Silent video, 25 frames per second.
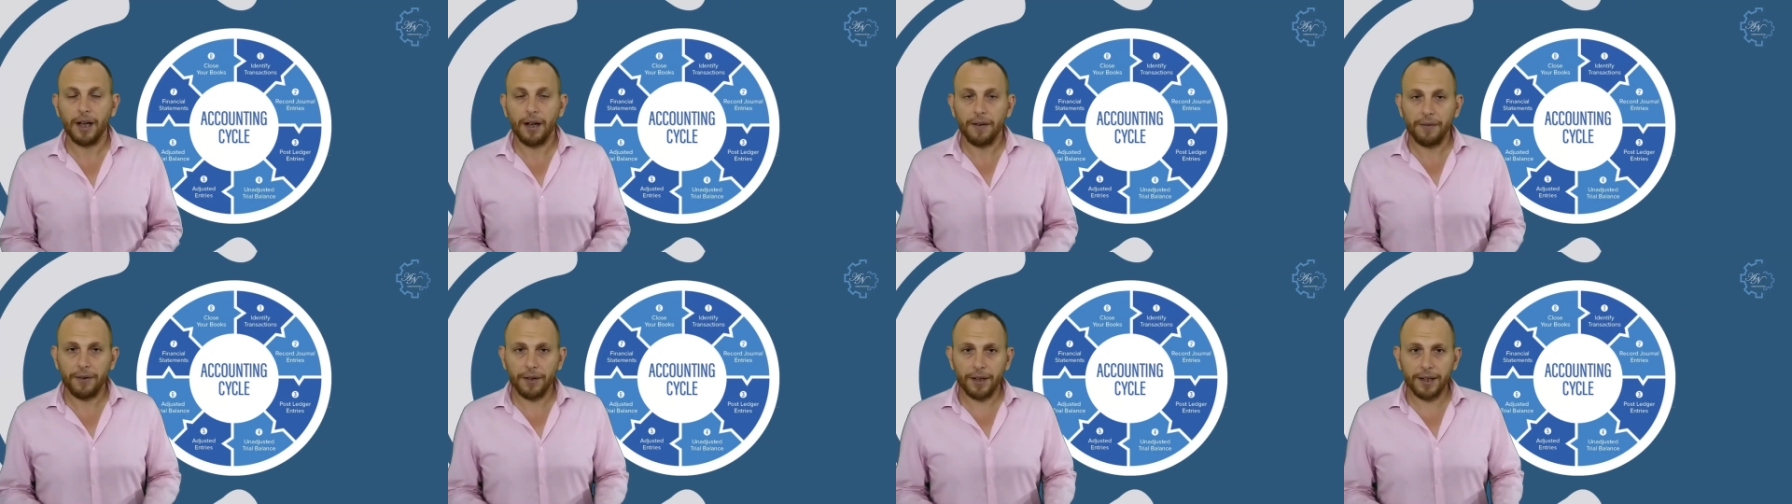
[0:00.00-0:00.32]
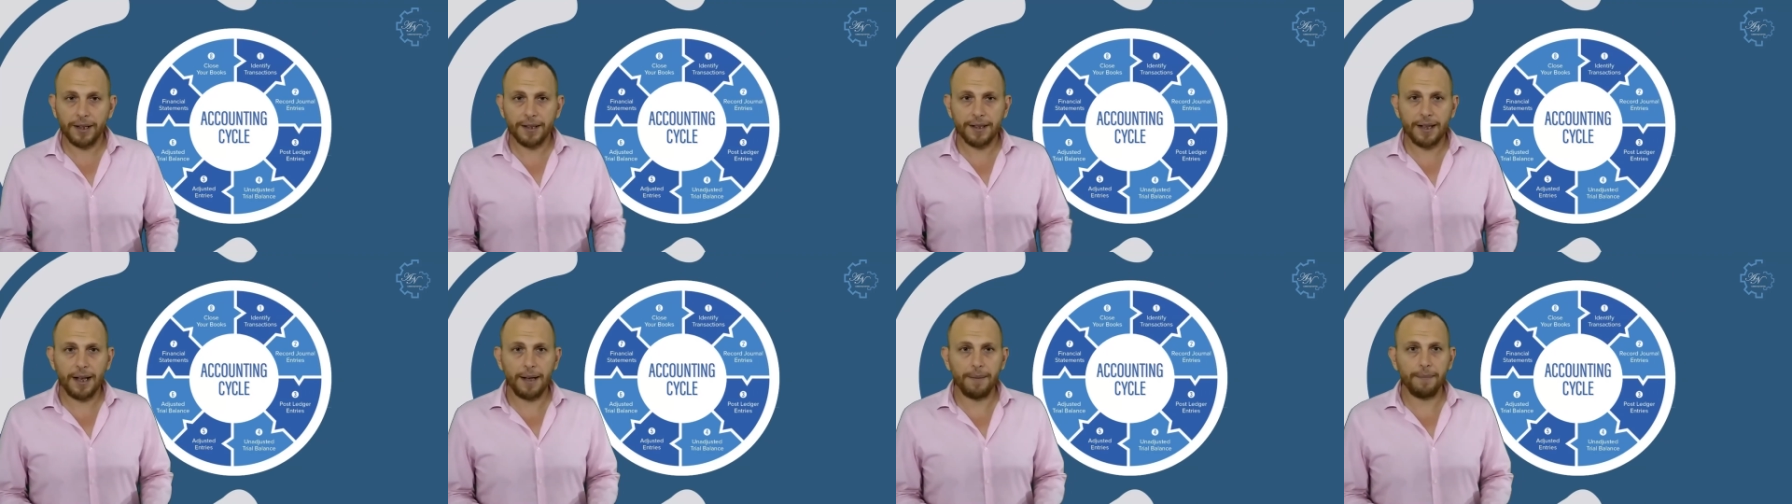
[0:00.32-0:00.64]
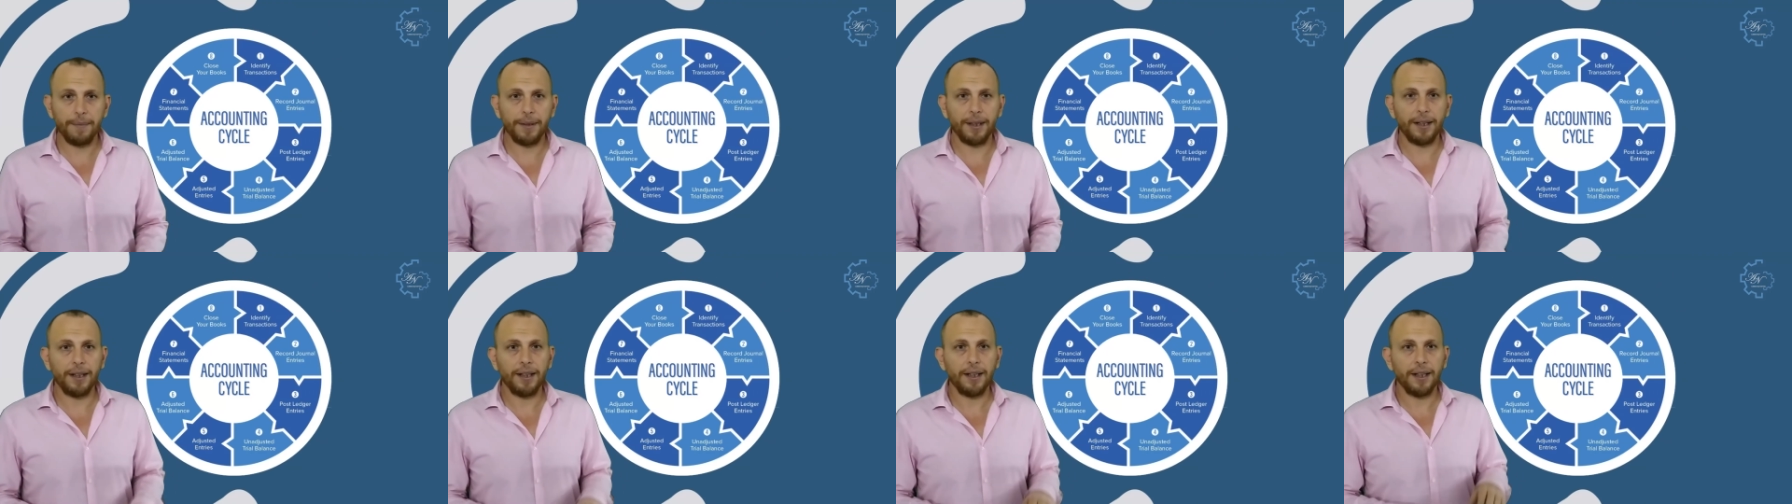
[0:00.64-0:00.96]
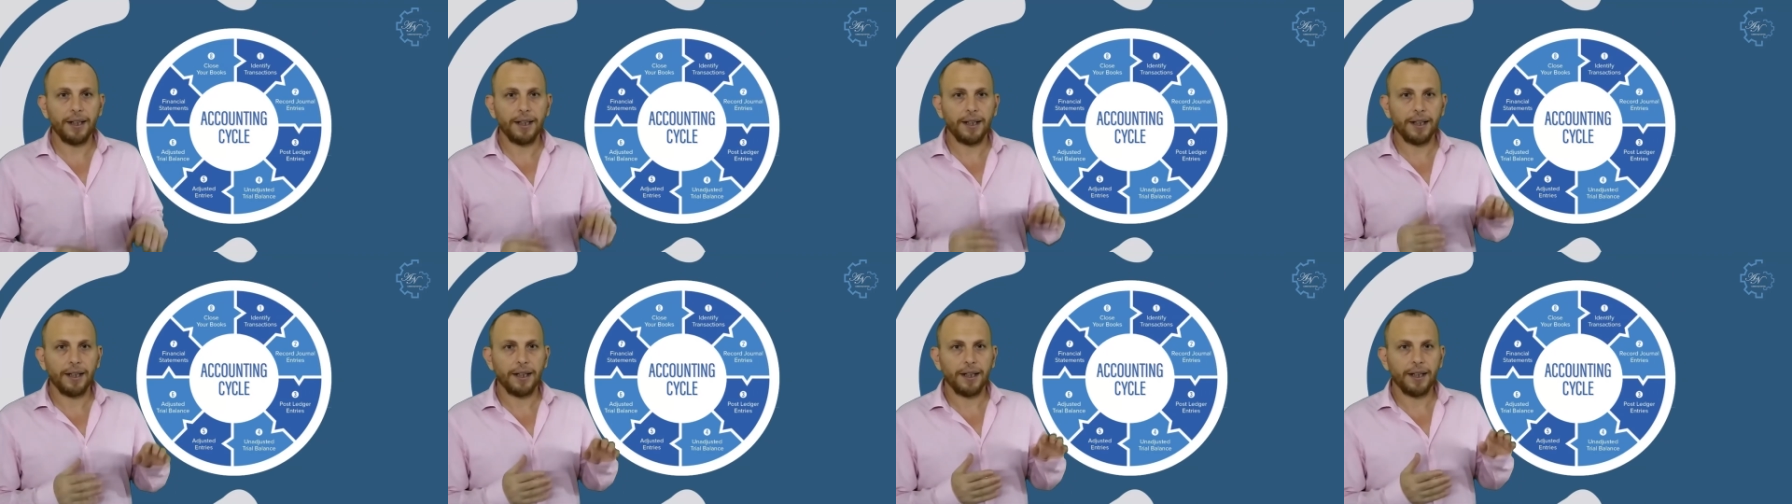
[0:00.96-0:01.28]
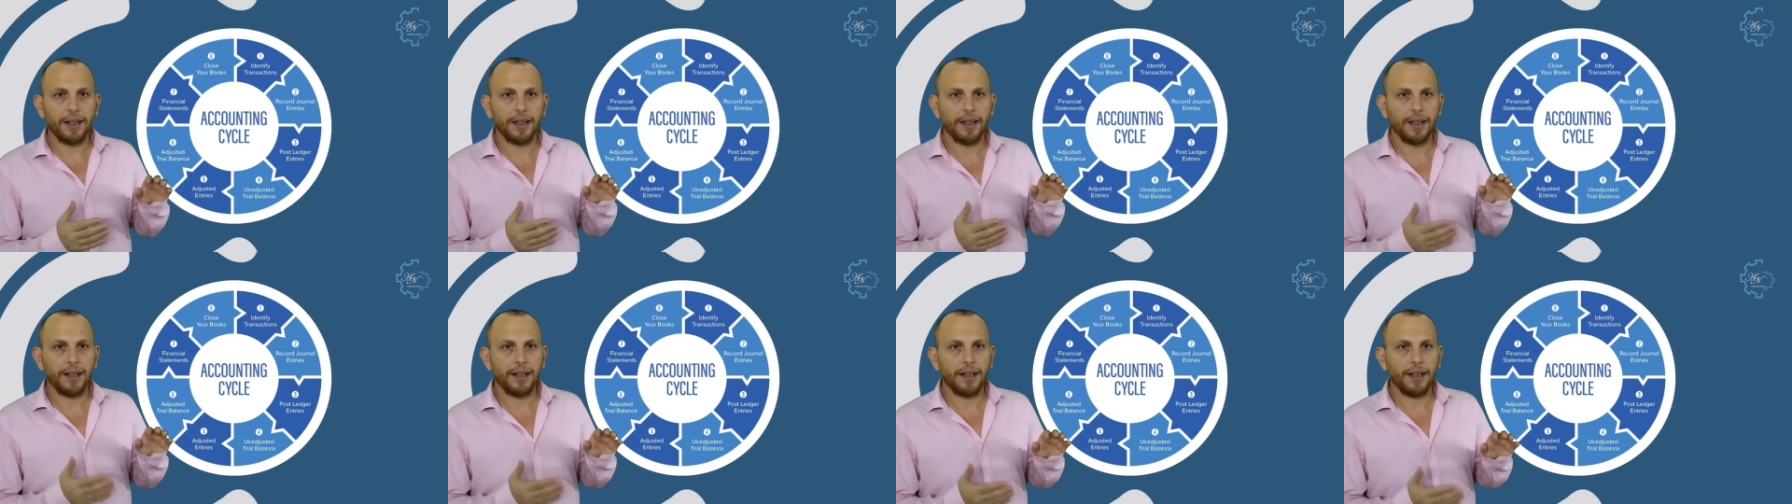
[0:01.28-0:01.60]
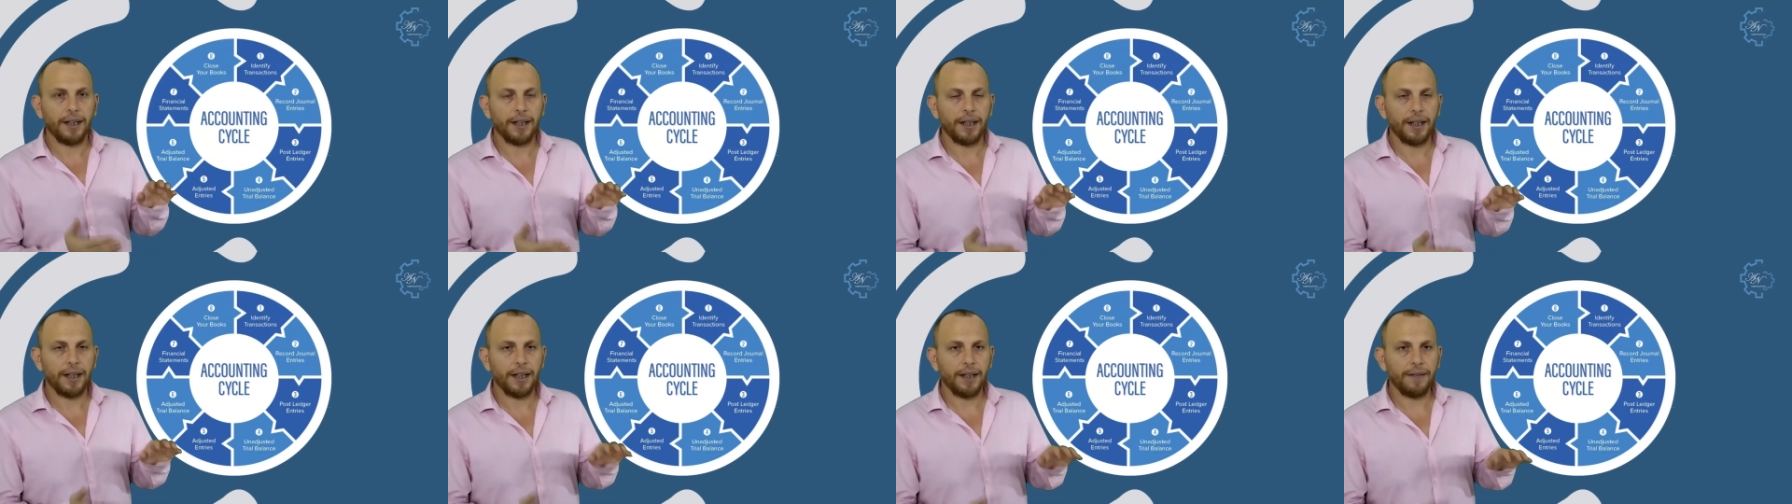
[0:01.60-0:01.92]
For example,
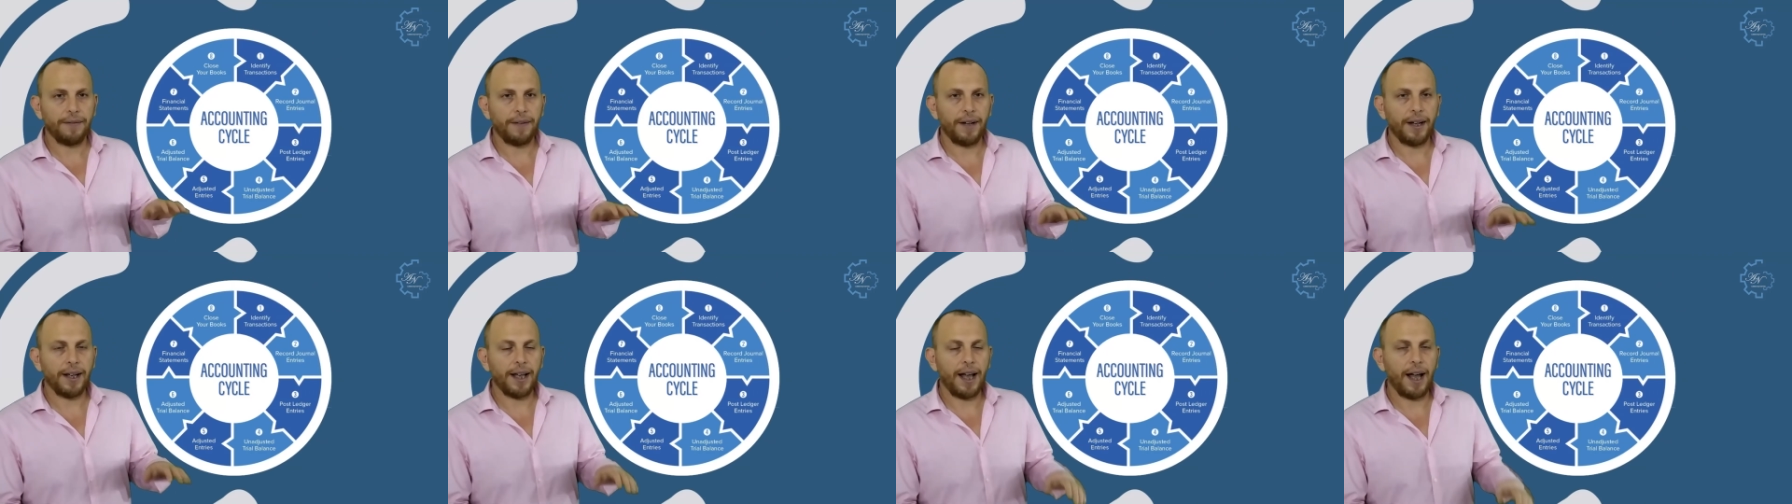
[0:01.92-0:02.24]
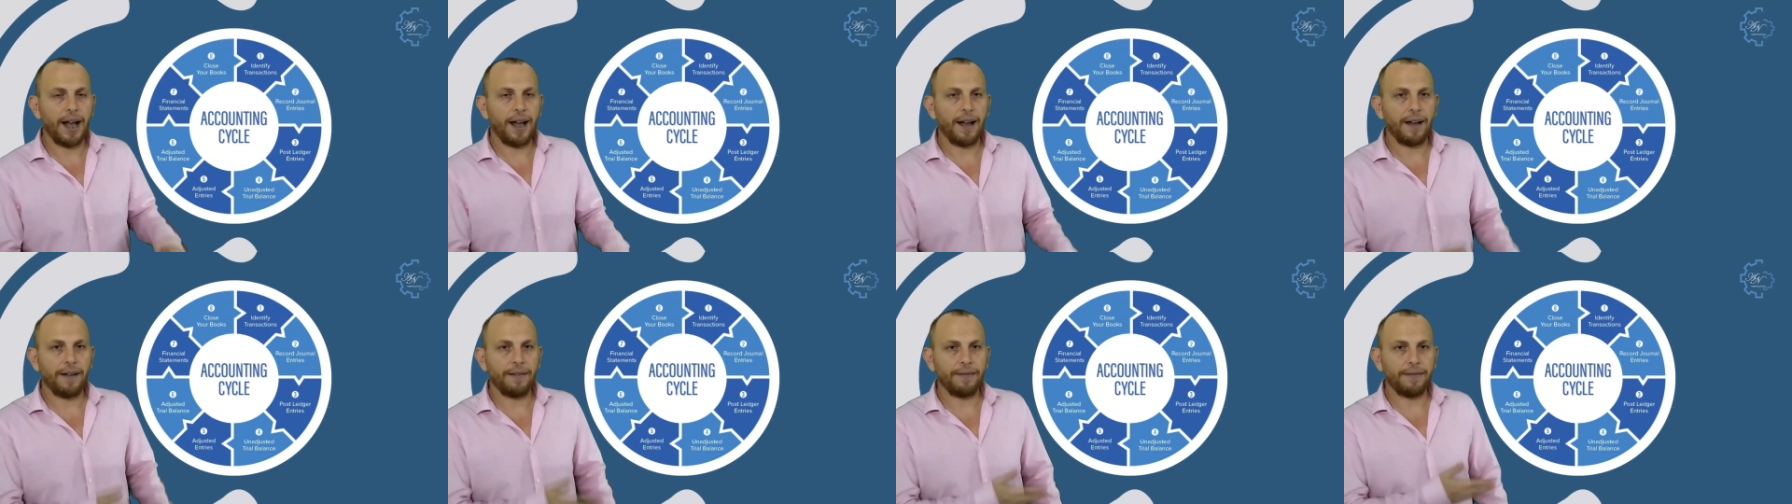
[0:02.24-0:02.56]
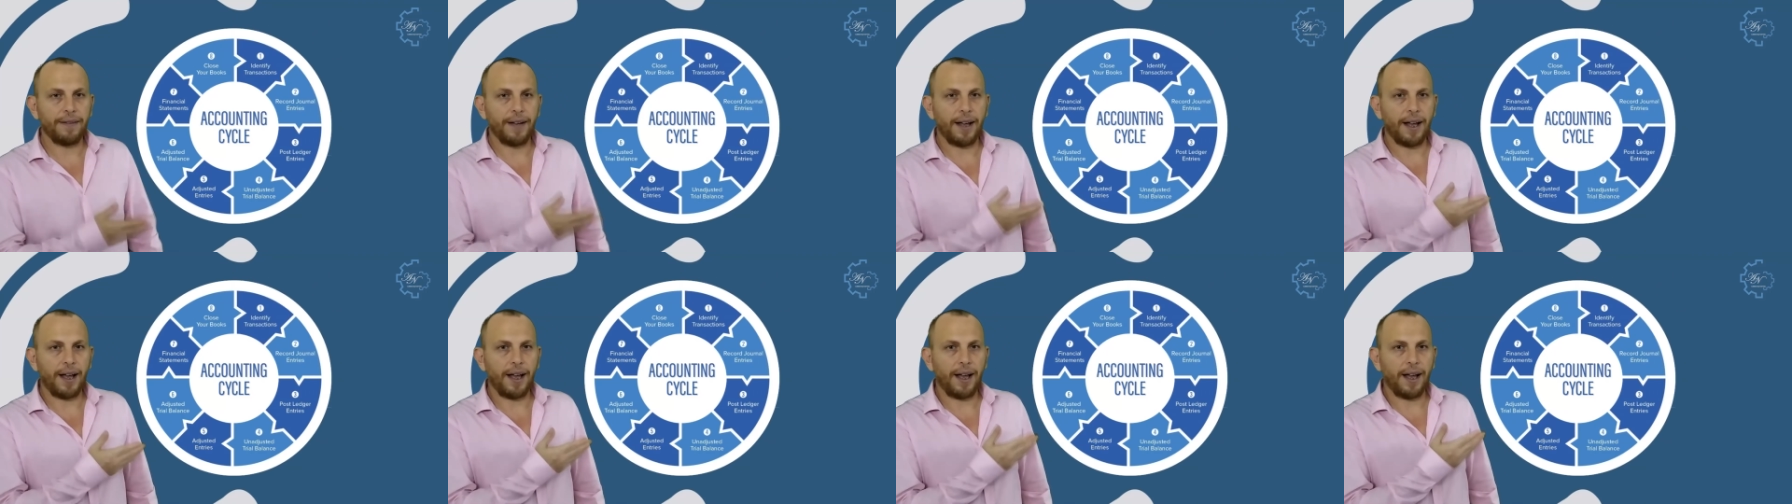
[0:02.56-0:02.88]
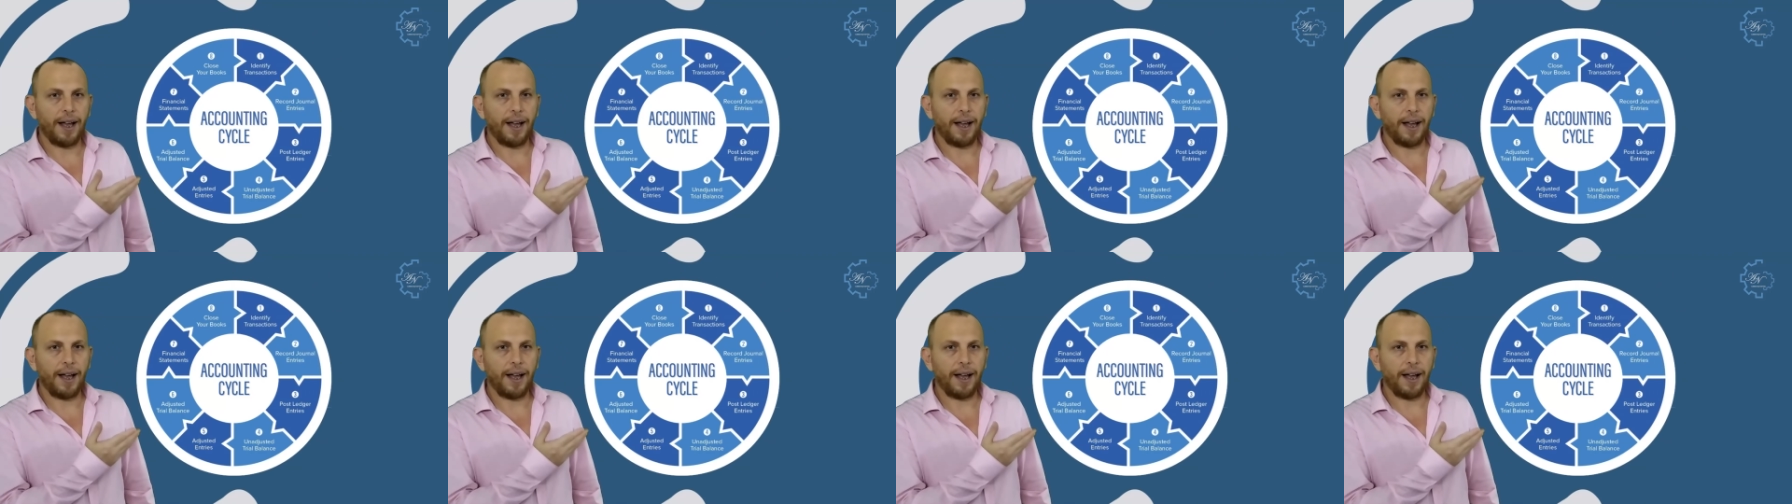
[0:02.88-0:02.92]
if I have